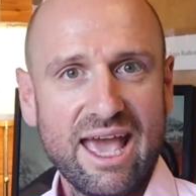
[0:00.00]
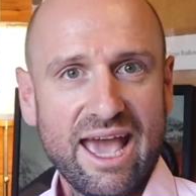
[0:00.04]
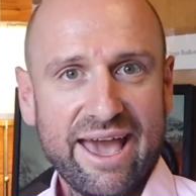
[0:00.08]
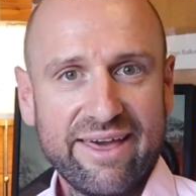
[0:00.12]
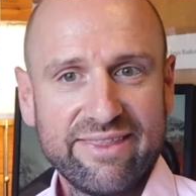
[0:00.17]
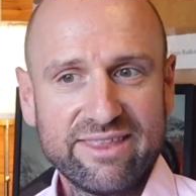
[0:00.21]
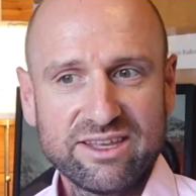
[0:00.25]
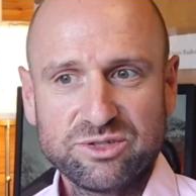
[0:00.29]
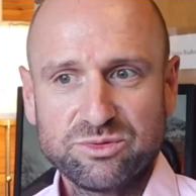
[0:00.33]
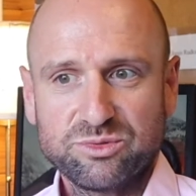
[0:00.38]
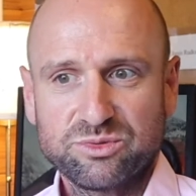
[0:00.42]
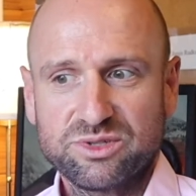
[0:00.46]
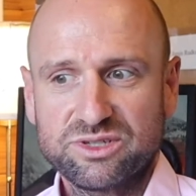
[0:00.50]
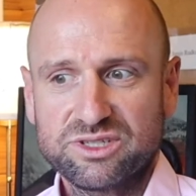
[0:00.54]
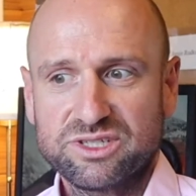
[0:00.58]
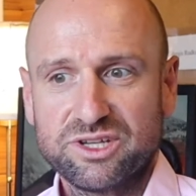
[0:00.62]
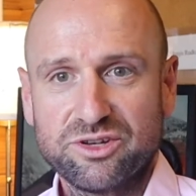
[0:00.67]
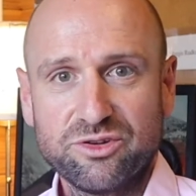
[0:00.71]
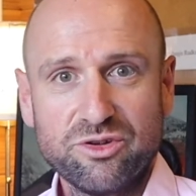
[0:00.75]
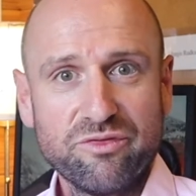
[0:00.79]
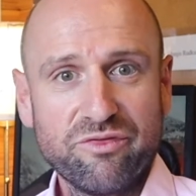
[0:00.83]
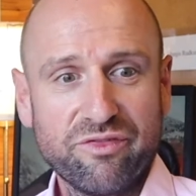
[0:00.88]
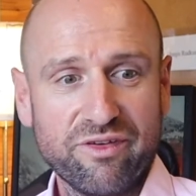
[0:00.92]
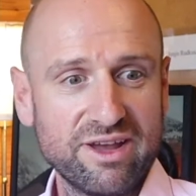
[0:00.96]
And this was just a
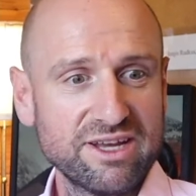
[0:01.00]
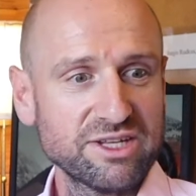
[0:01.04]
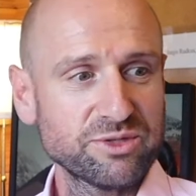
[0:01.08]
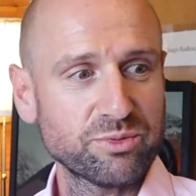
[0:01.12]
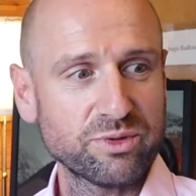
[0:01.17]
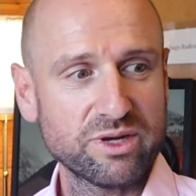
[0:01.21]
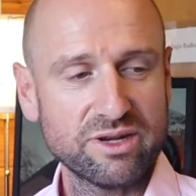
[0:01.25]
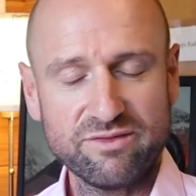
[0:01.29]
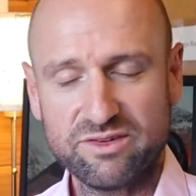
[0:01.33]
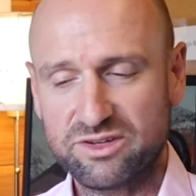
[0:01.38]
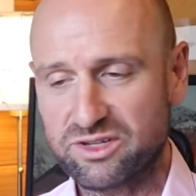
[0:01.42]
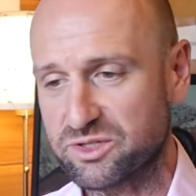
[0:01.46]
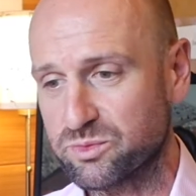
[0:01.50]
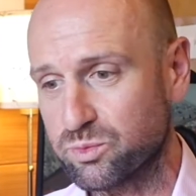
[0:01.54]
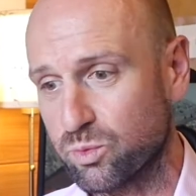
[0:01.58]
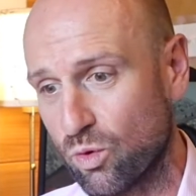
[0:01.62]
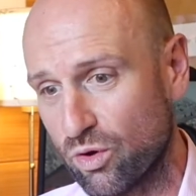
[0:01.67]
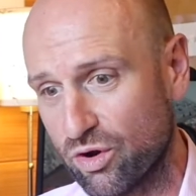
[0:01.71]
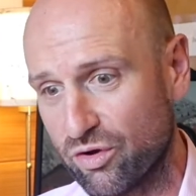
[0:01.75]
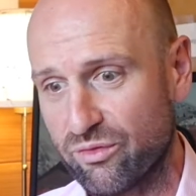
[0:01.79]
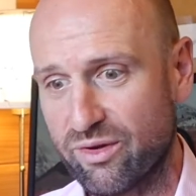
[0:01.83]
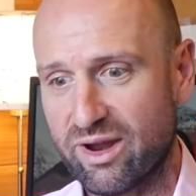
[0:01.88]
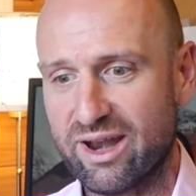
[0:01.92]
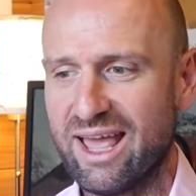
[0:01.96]
new face, whatever, just
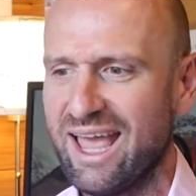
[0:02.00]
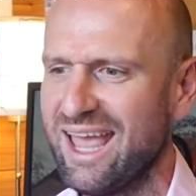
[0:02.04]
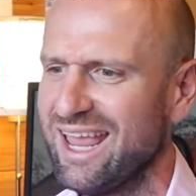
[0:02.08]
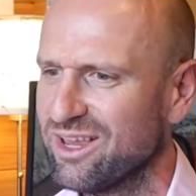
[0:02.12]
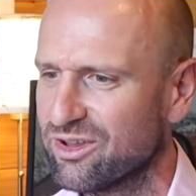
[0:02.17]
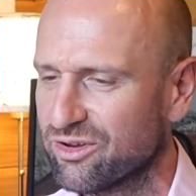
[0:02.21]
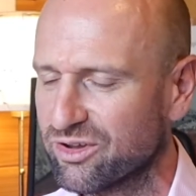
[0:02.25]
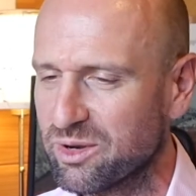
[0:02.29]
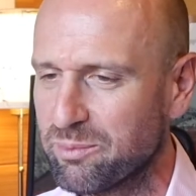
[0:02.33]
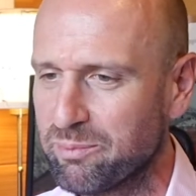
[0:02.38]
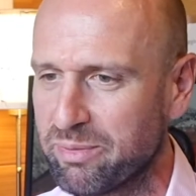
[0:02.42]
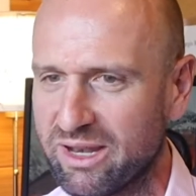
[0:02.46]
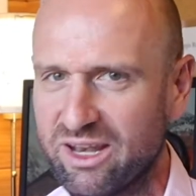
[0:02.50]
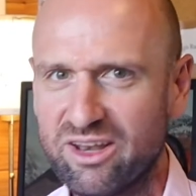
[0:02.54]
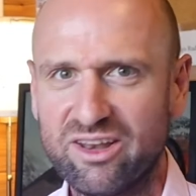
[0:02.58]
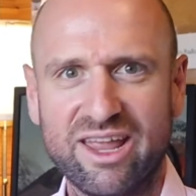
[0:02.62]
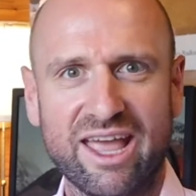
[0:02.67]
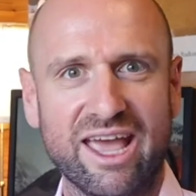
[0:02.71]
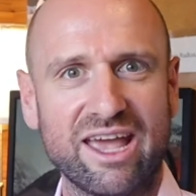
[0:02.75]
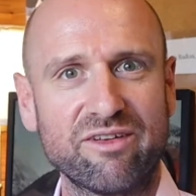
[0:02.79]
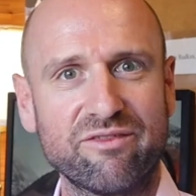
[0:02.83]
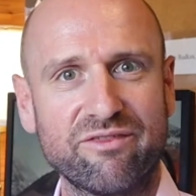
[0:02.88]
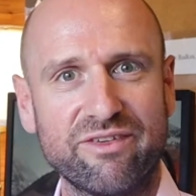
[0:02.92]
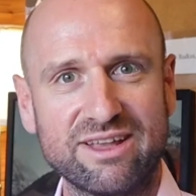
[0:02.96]
walking around. Hey, you got a pen in your
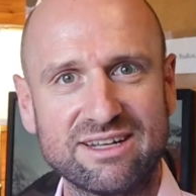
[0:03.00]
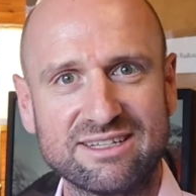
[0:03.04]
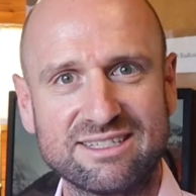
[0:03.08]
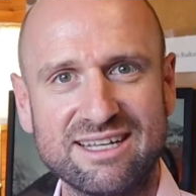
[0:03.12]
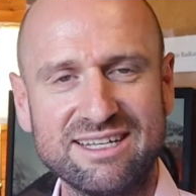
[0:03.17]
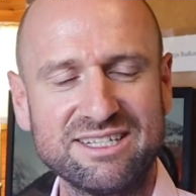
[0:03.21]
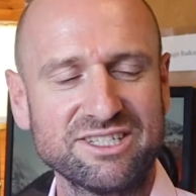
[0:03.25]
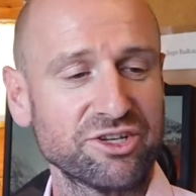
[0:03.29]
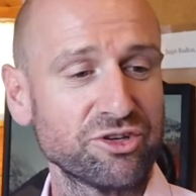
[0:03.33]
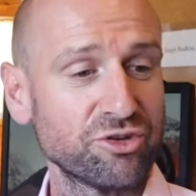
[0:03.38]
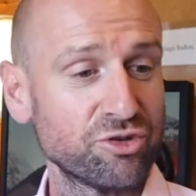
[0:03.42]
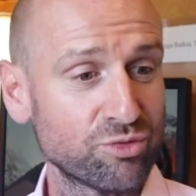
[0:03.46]
hand. Fantastic.